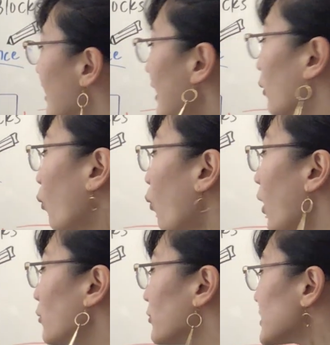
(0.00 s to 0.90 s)
And
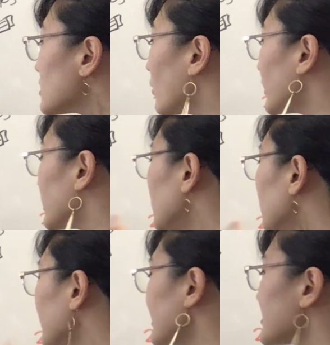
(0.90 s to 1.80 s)
one reason why you're
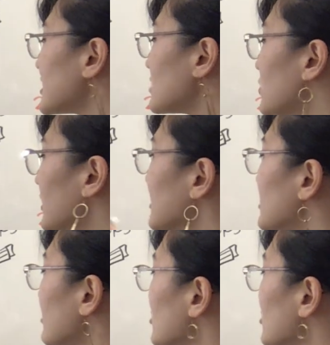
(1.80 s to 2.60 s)
doing this is because there's,